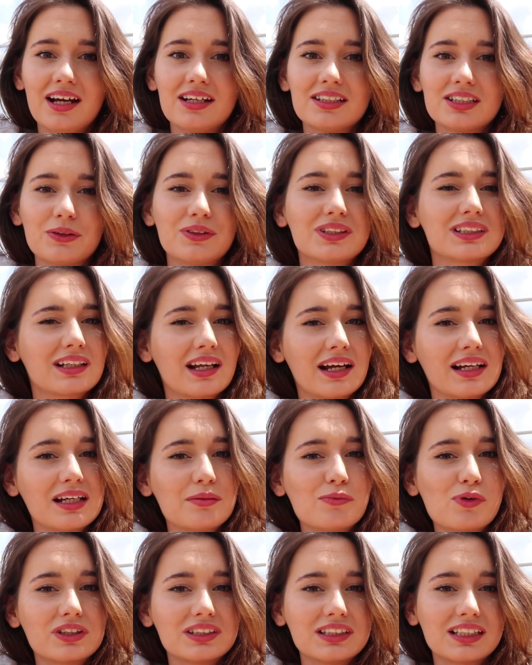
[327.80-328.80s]
So it's slightly
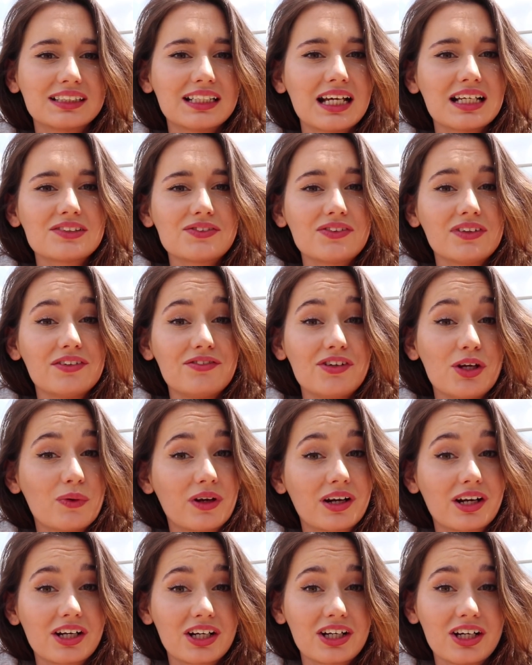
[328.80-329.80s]
more successful if you
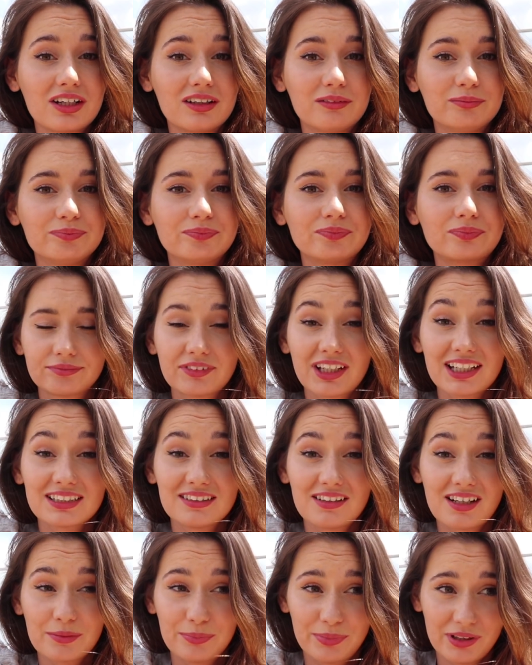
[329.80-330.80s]
wanted a girl. It's
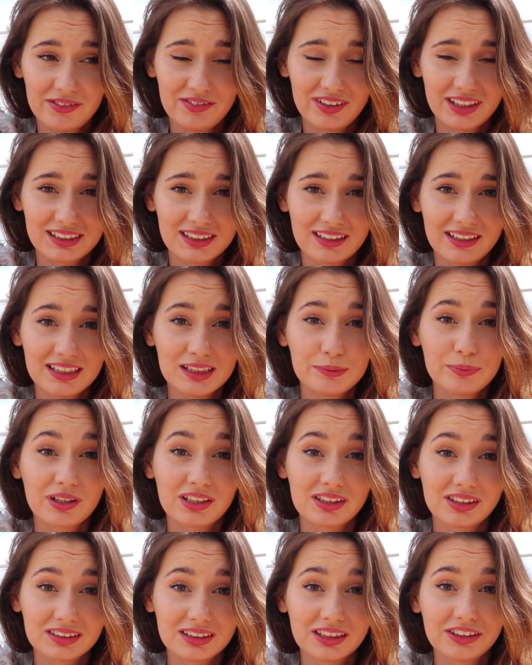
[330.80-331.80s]
not a perfect science, but
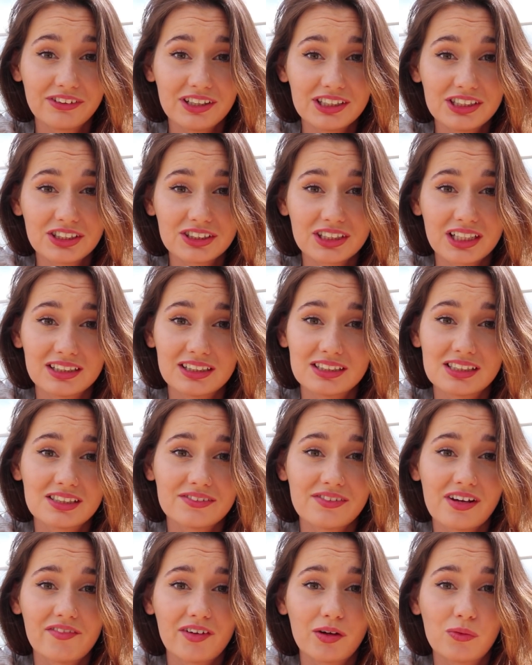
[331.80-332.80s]
it does increase your chances
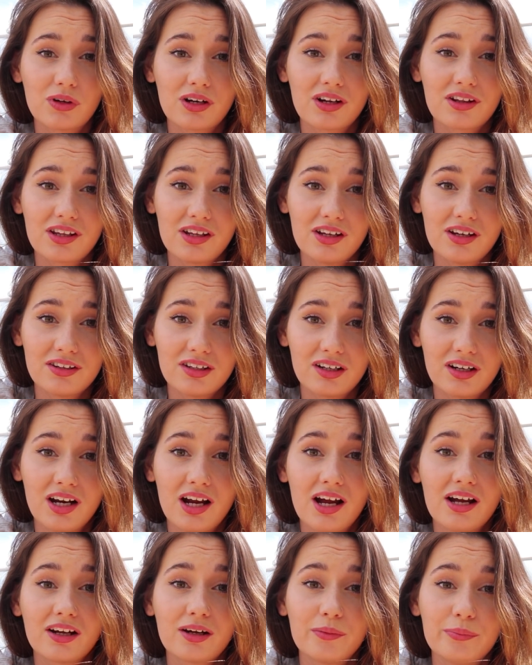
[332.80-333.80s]
of having one or the other
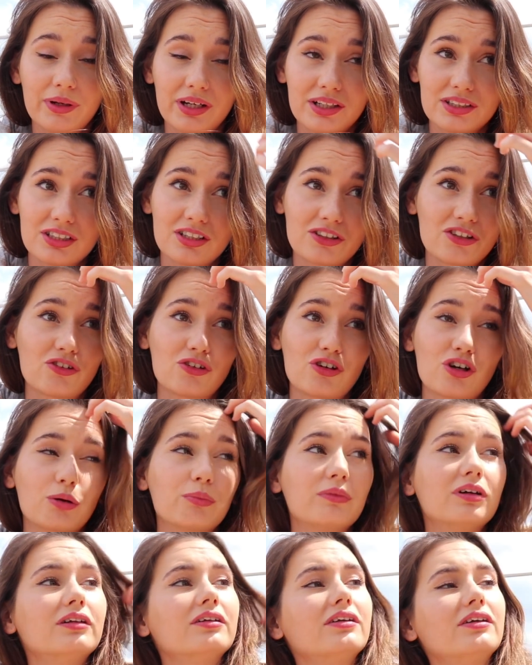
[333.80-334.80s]
compared to your
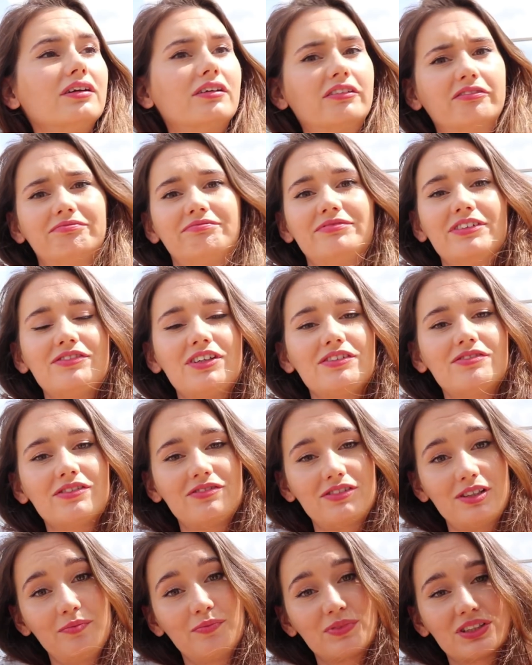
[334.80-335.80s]
normal, you know, fifty
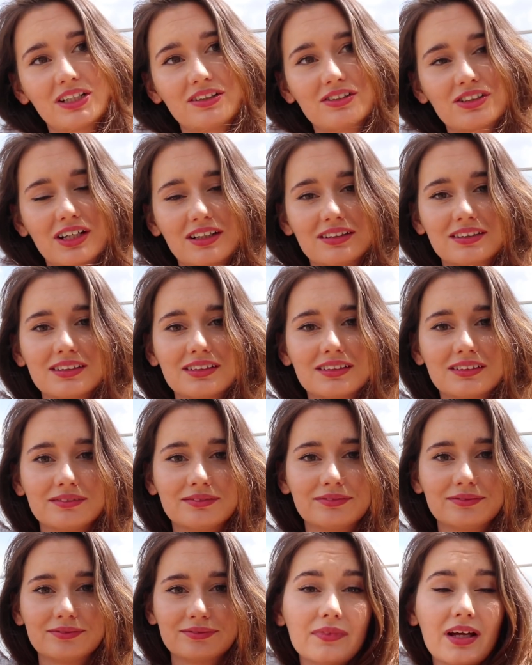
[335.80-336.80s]
fifty percent chance.
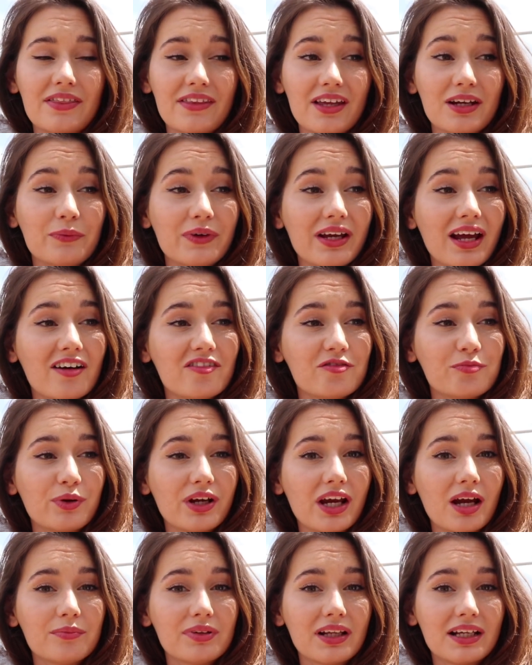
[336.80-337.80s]
And then we have
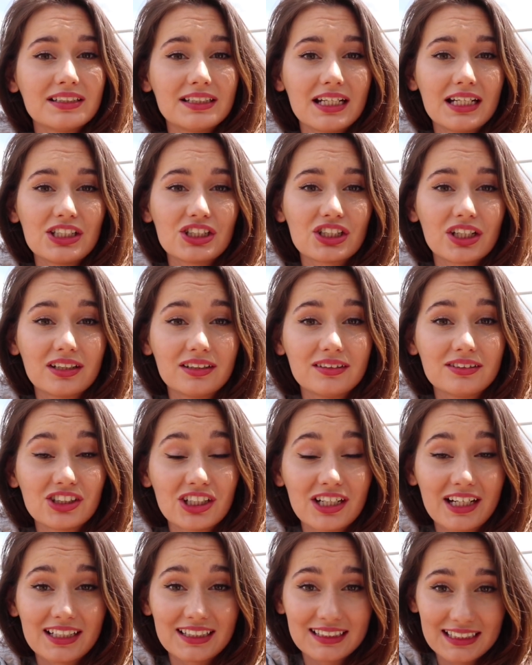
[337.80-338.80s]
preimplantation
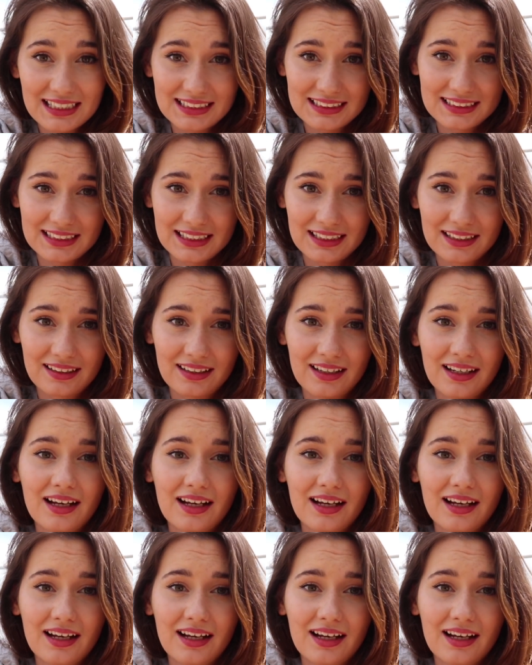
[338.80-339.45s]
genetic testing.